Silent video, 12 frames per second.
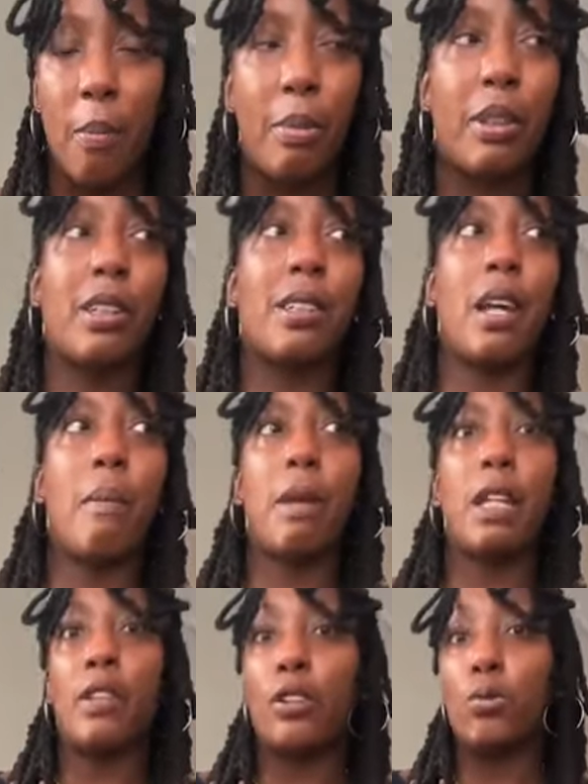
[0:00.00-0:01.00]
But does that
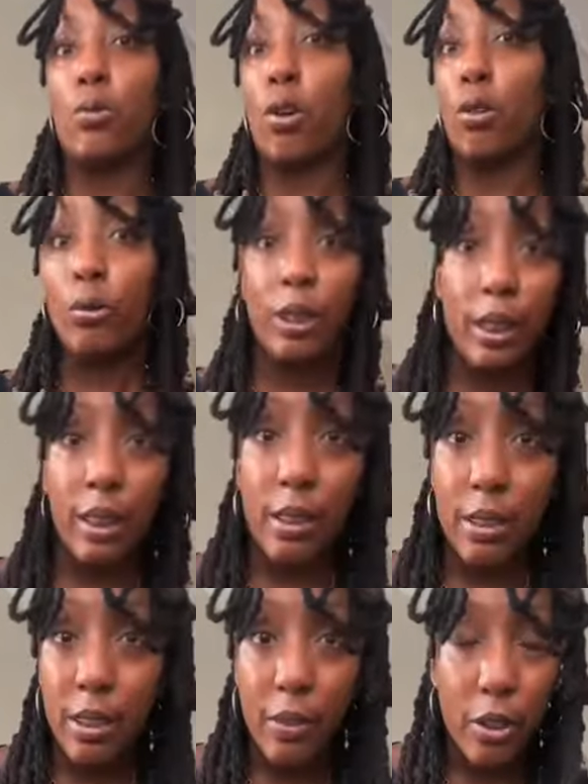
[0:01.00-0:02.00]
mean that you only
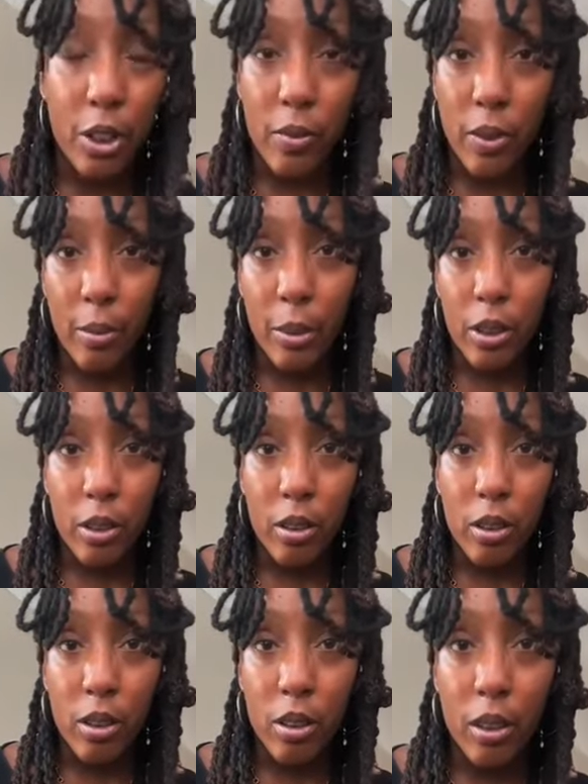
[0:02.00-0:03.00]
eat stuff that your family
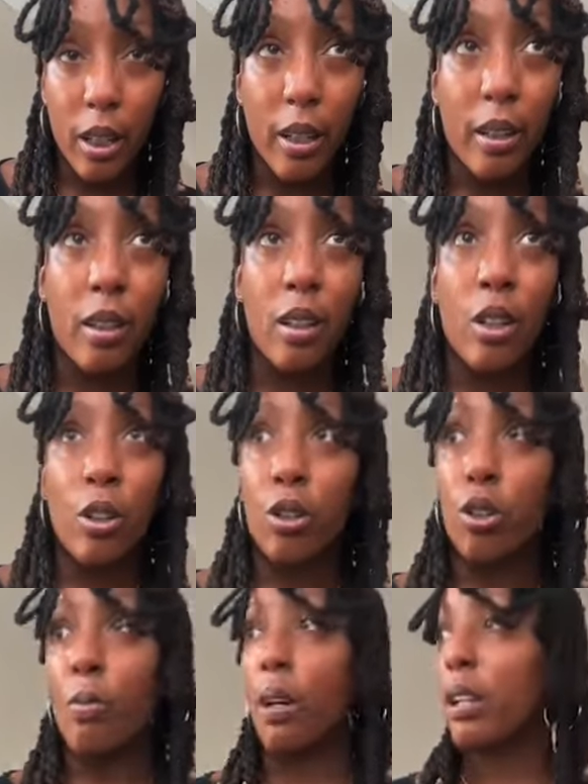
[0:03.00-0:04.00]
cooks? Like,
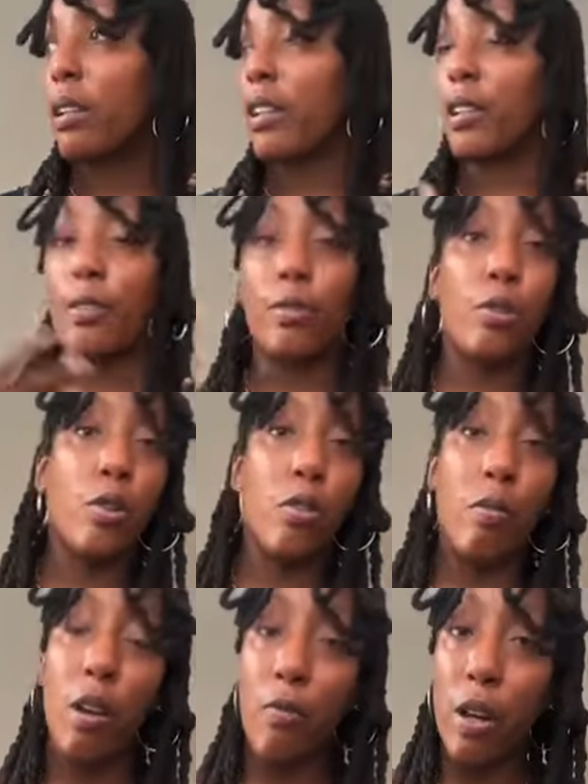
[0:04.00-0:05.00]
you might love food
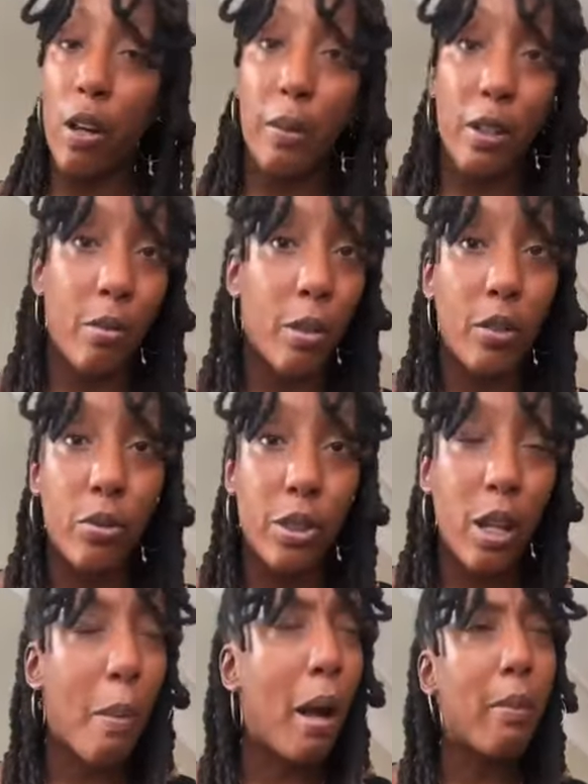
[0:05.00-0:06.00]
from your family the
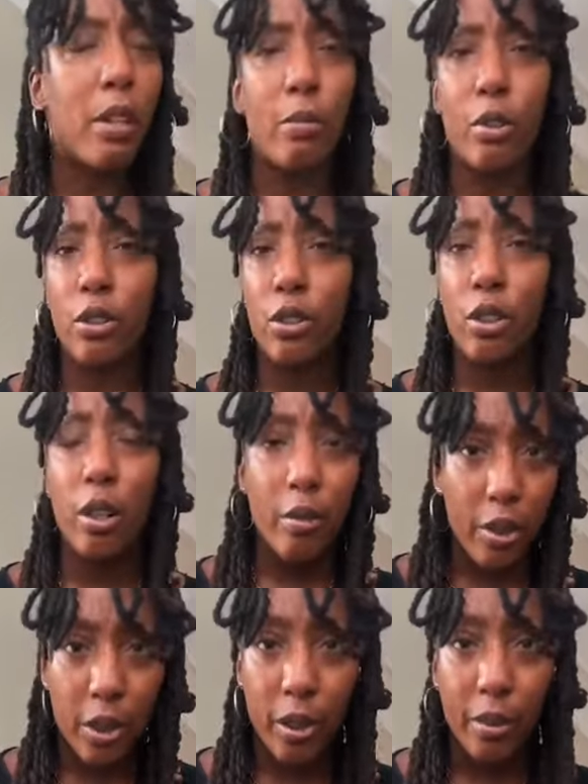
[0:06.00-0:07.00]
most. It might be the most
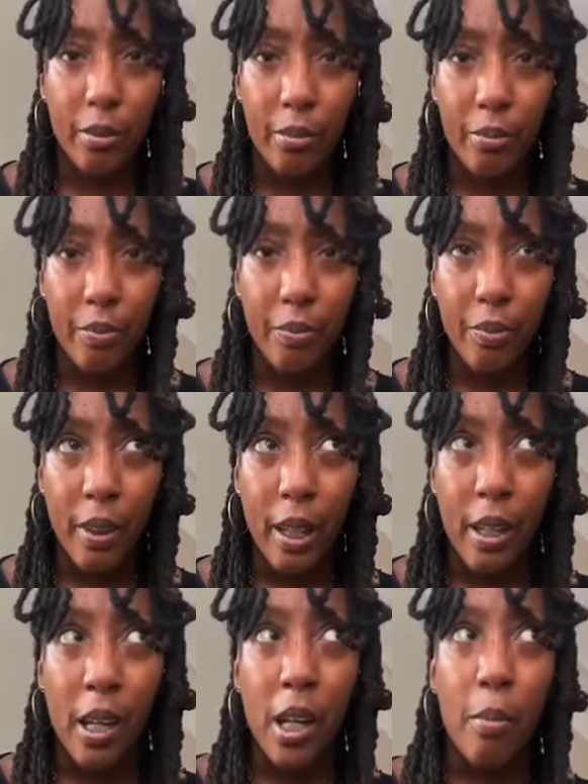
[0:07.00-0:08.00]
nourishing.
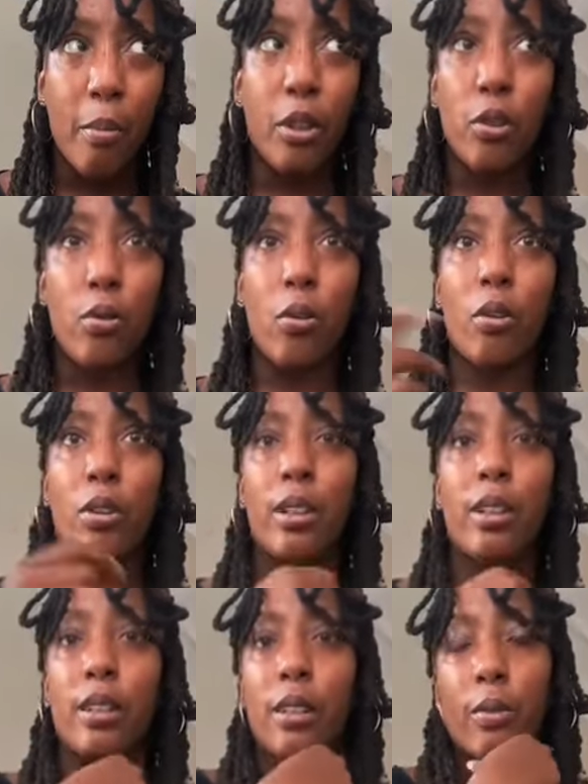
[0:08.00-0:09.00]
But are you only
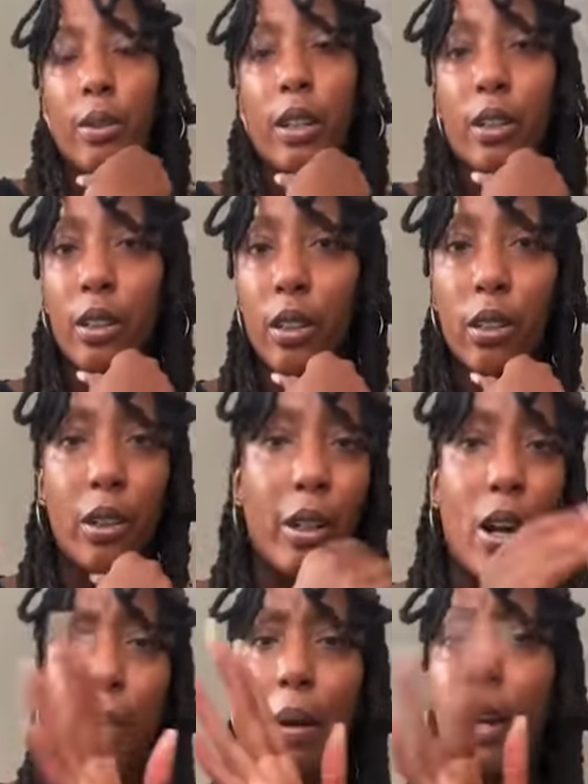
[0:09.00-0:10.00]
going to eat when they cook? And you're
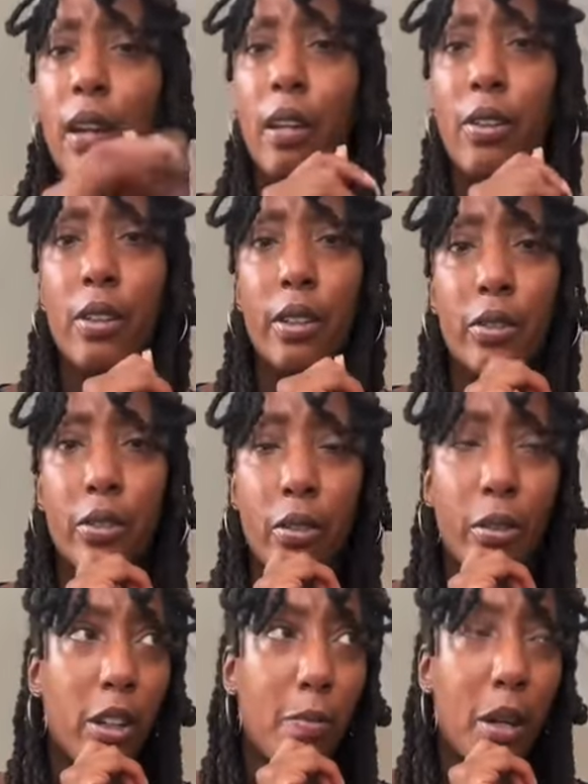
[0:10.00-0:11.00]
like, I'm not eating nothing else.
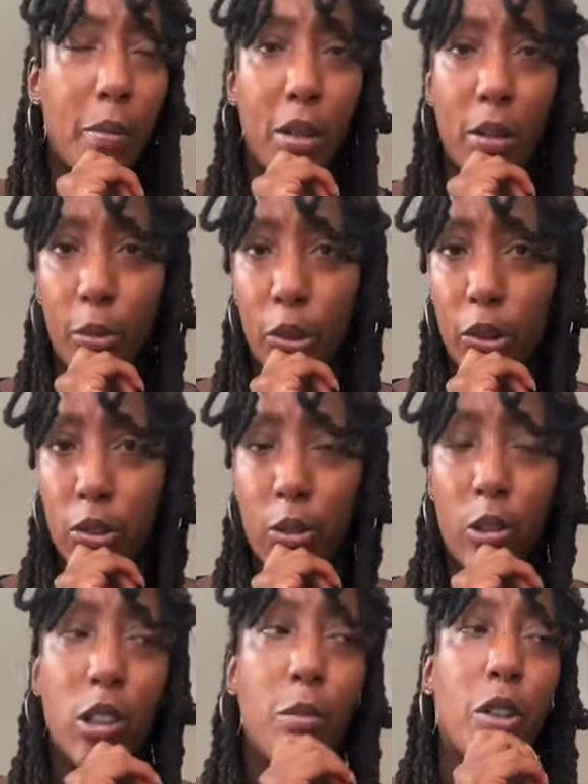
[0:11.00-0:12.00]
Only if my mom cooks it.
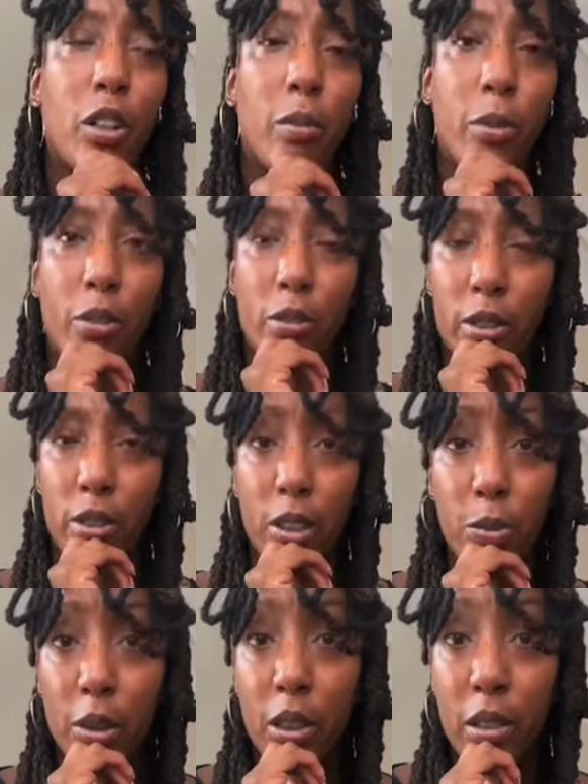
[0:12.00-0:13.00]
Only if my grandmother cooks it.
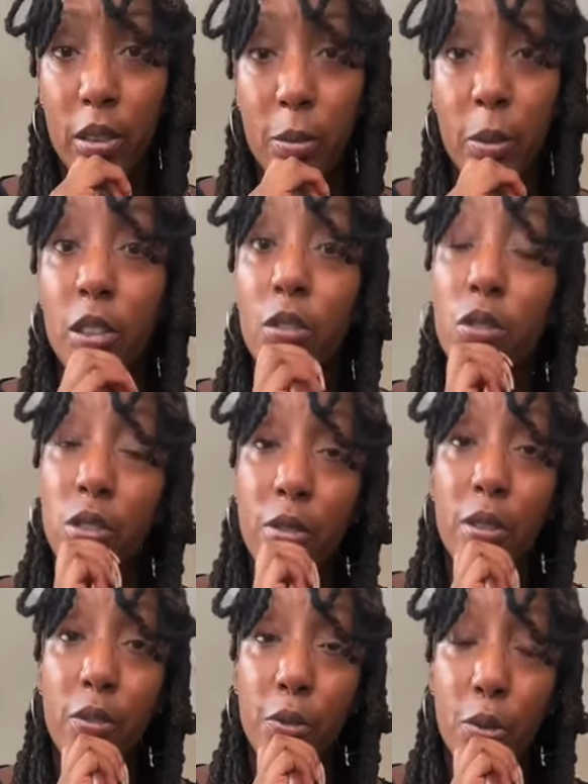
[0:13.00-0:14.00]
That's ridiculous, because you still
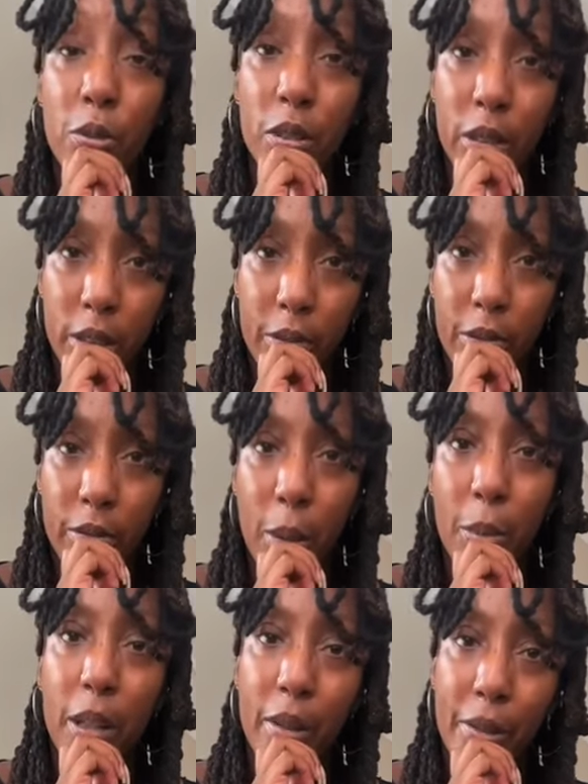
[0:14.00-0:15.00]
need food to live
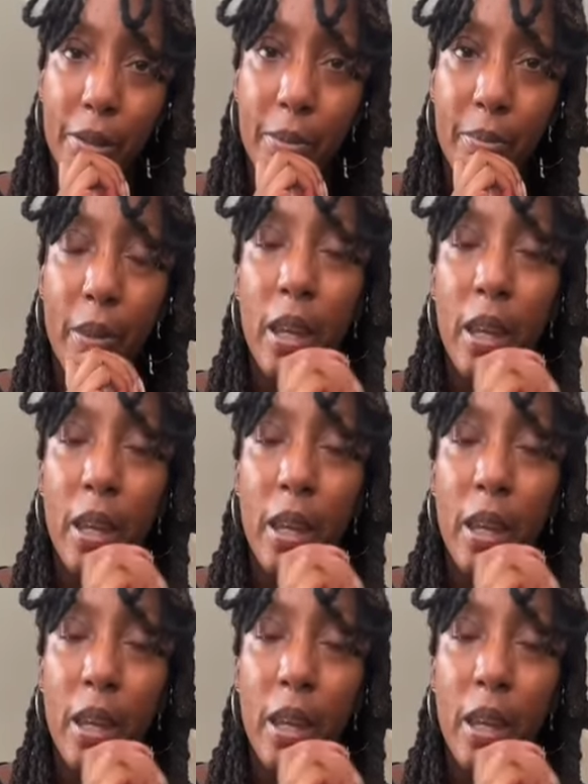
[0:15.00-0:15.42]
and be healthy.